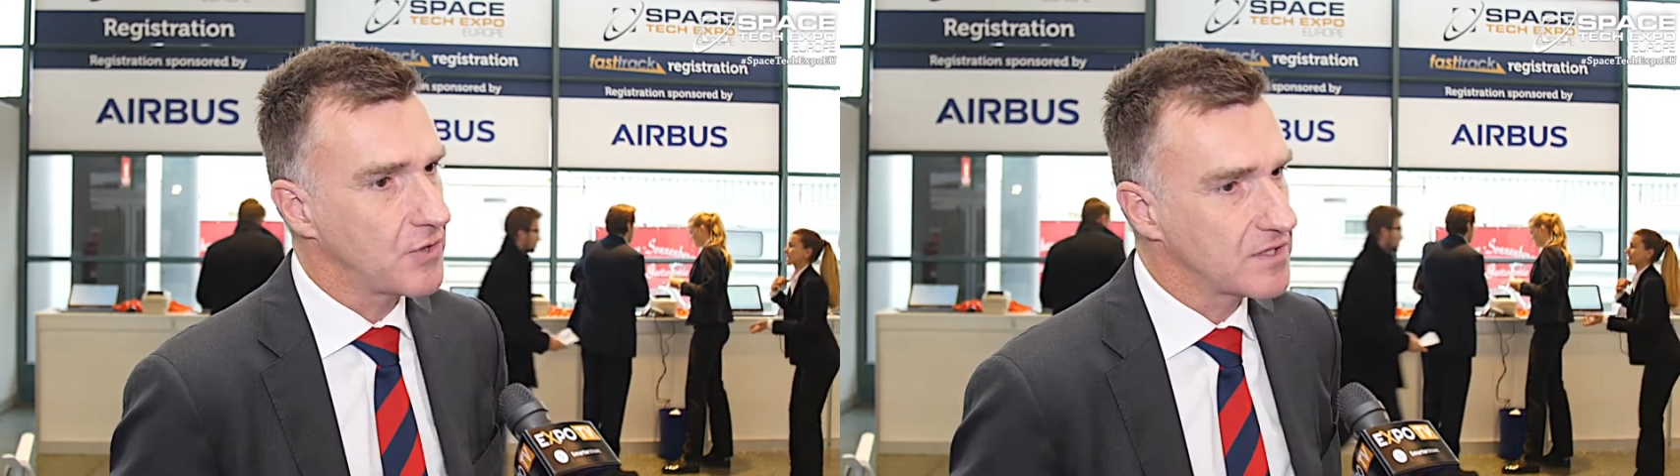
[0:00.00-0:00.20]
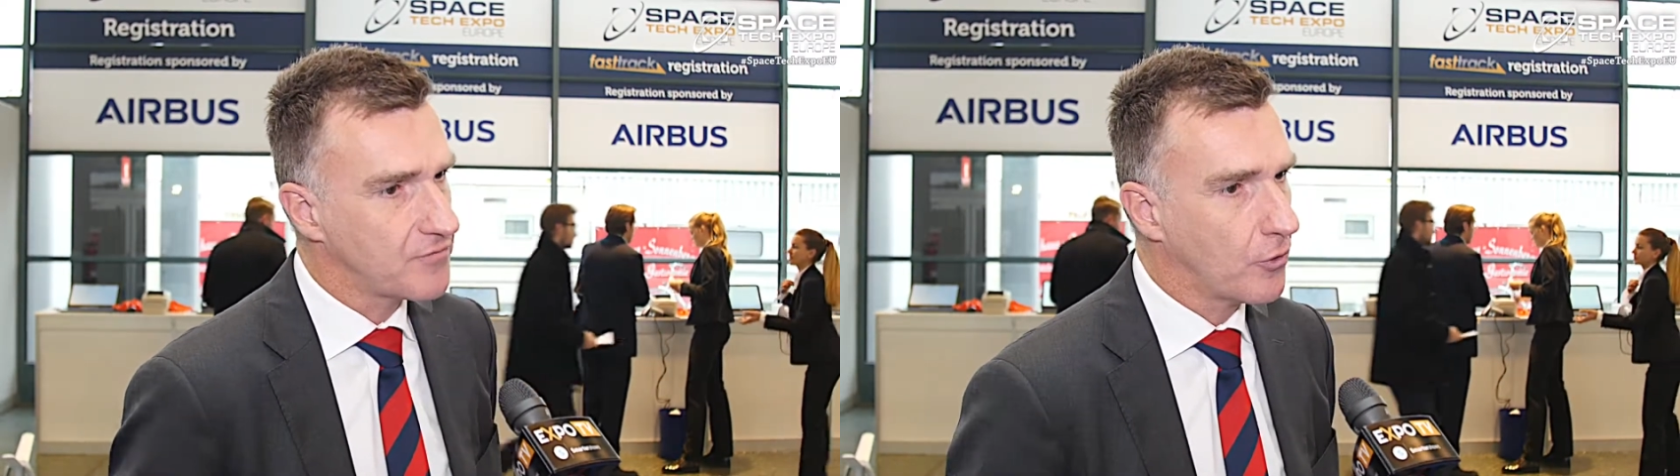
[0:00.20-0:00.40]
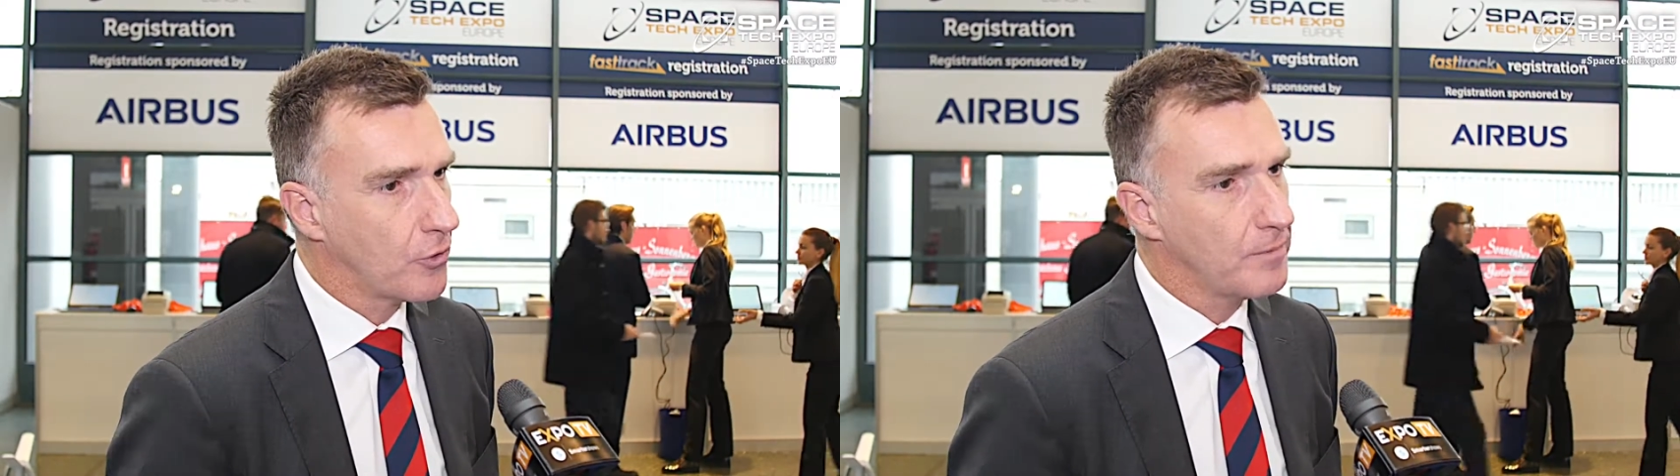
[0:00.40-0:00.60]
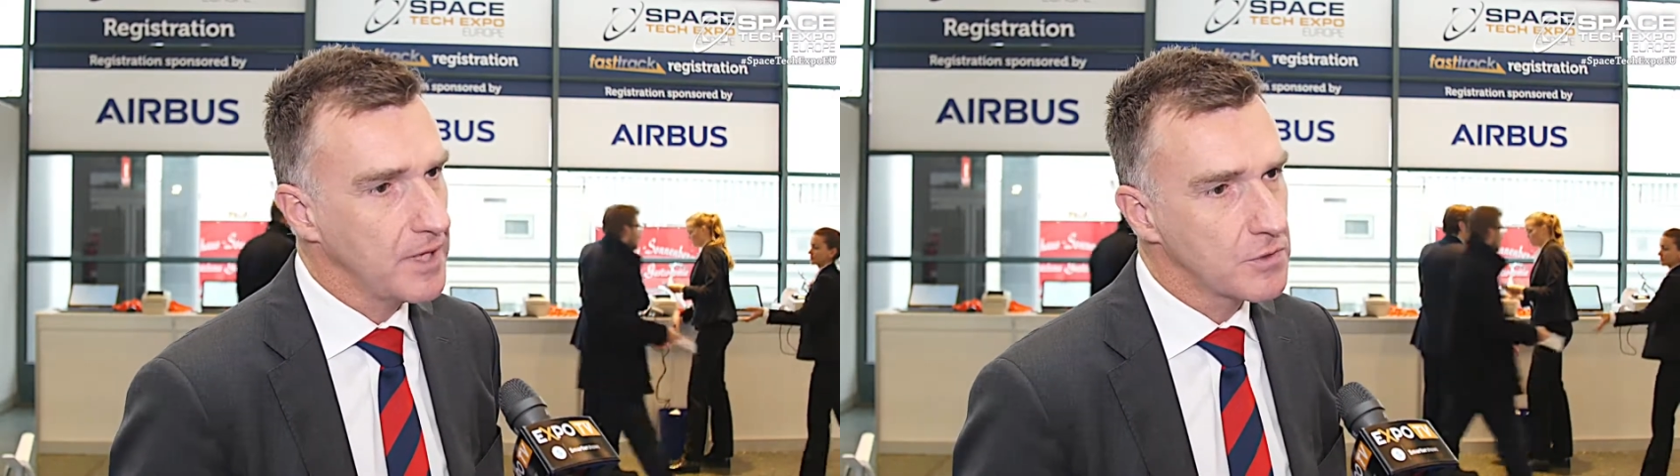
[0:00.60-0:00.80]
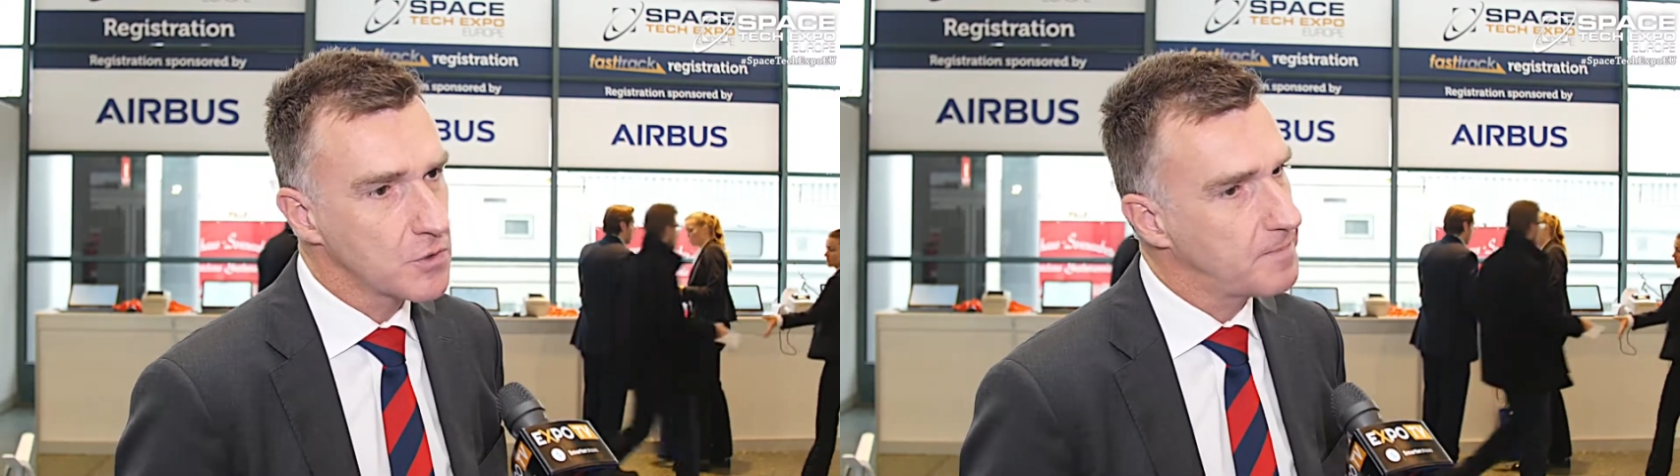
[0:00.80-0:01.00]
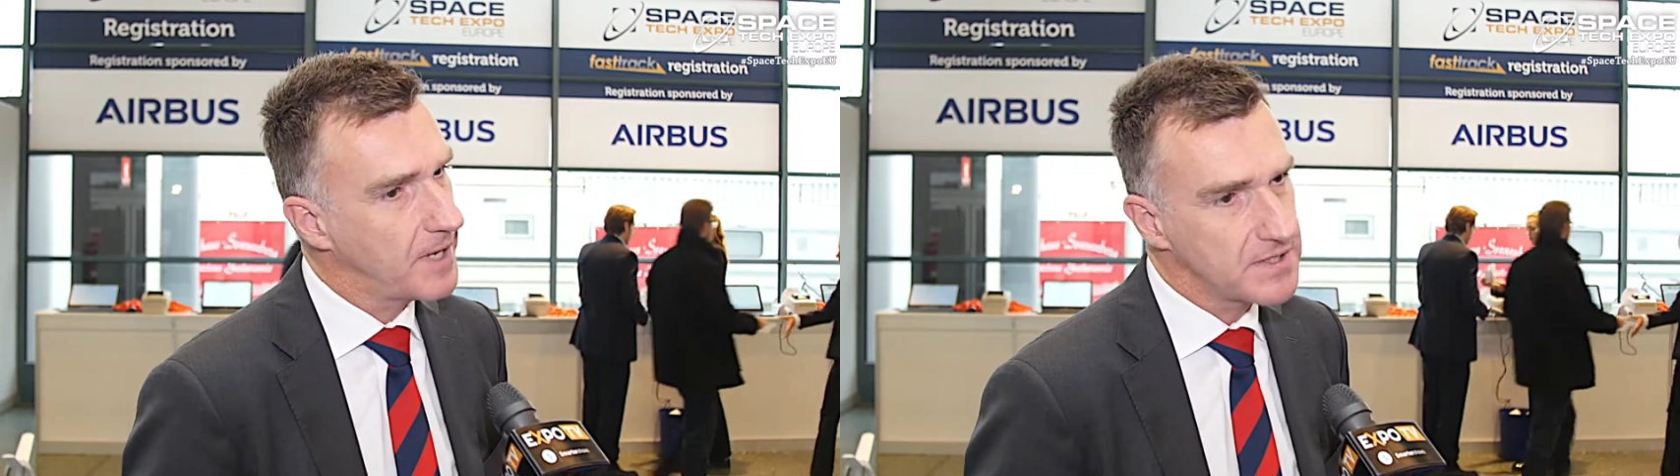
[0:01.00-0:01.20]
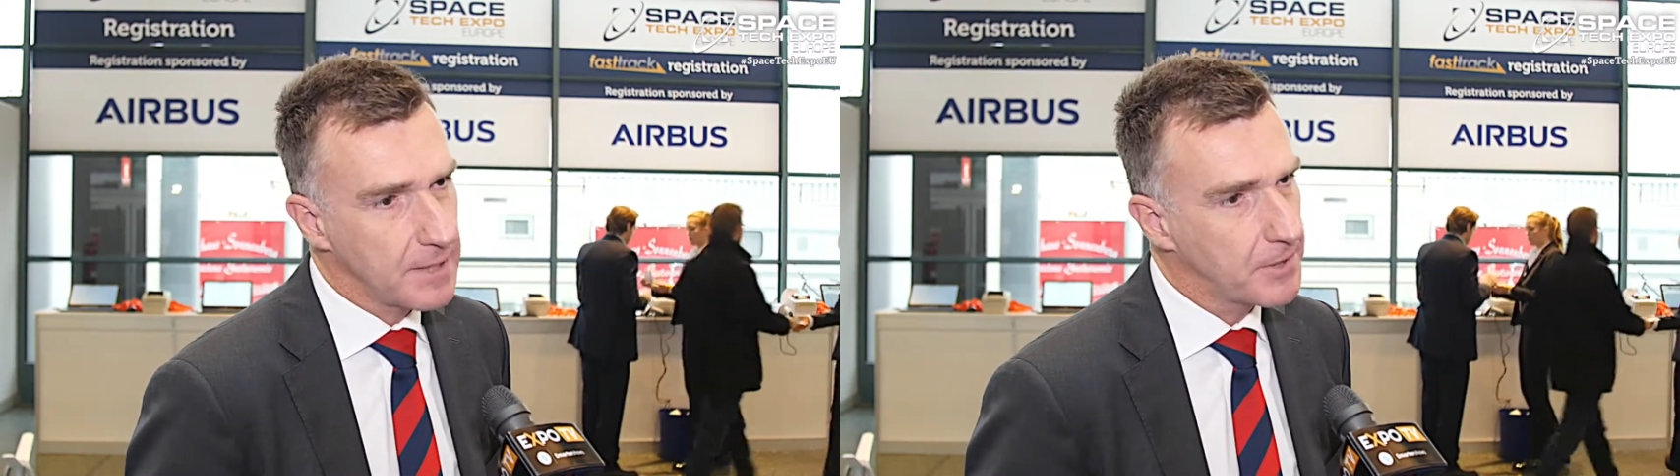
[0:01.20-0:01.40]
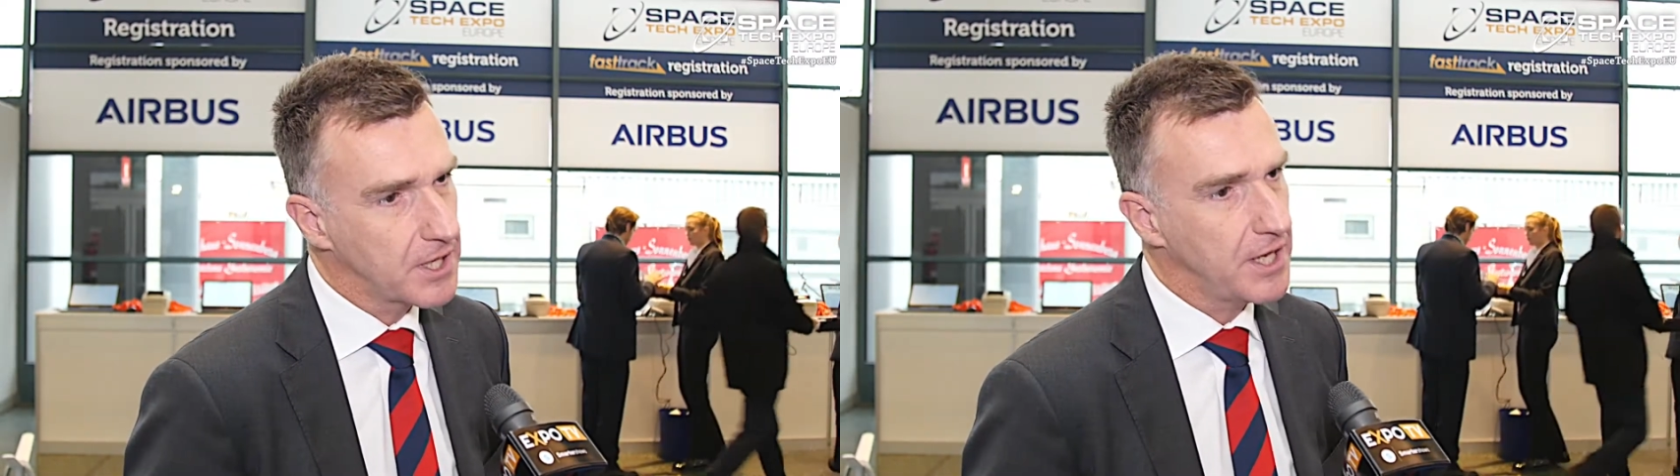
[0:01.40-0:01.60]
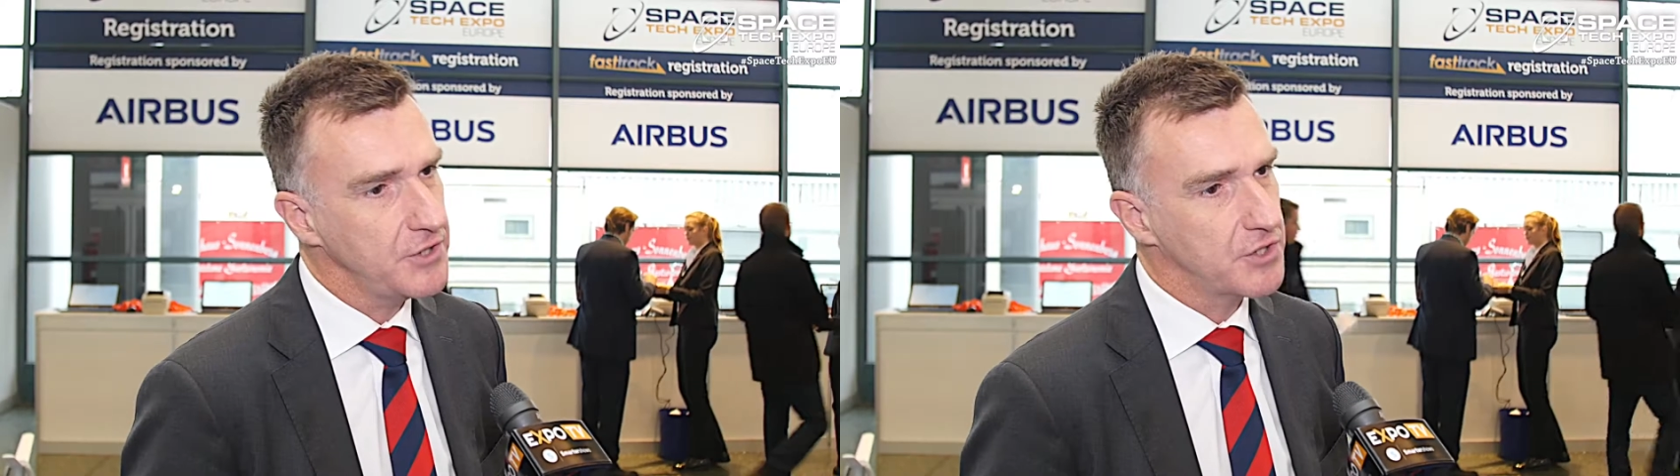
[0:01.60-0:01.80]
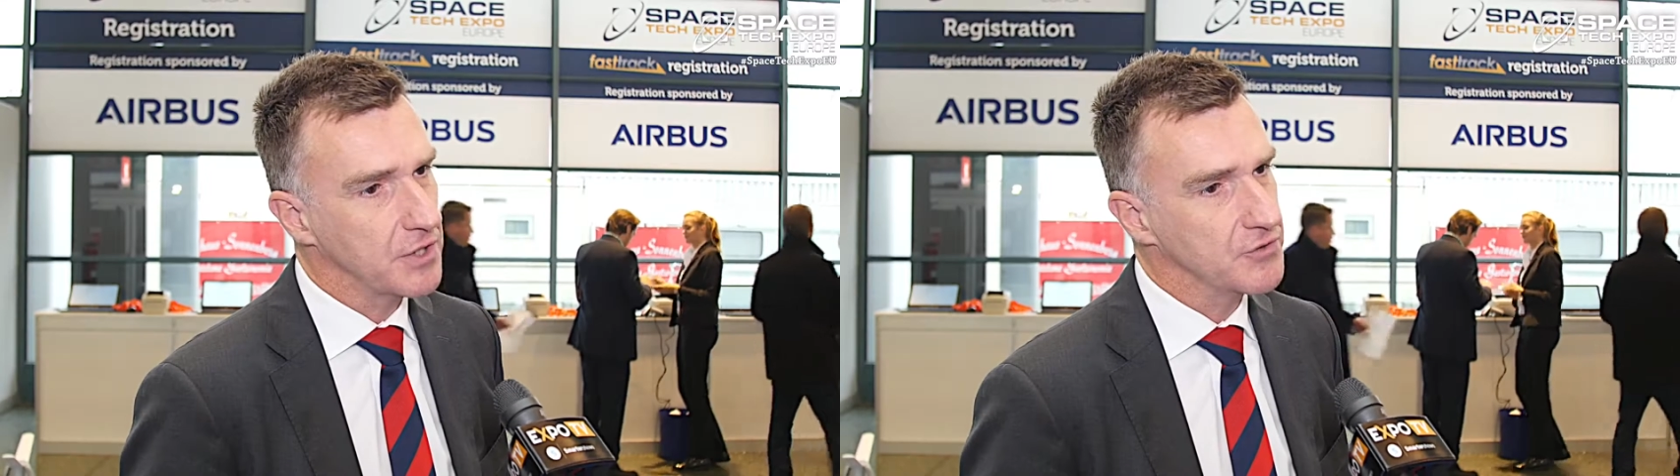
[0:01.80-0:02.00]
transformed into space
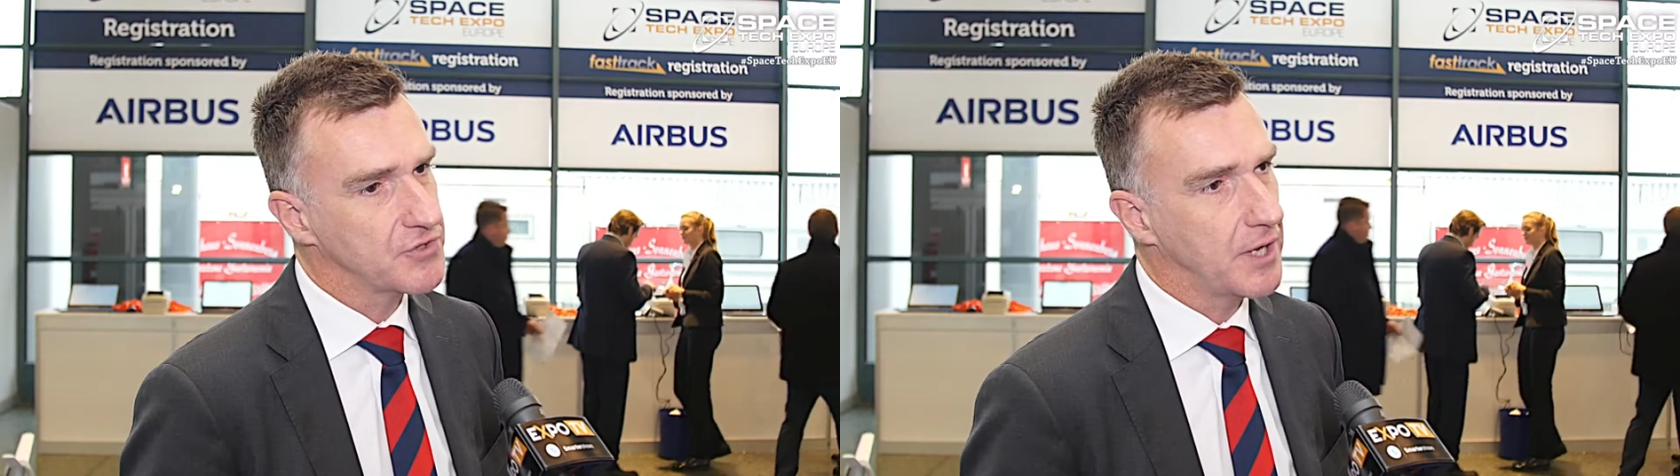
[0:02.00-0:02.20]
applications.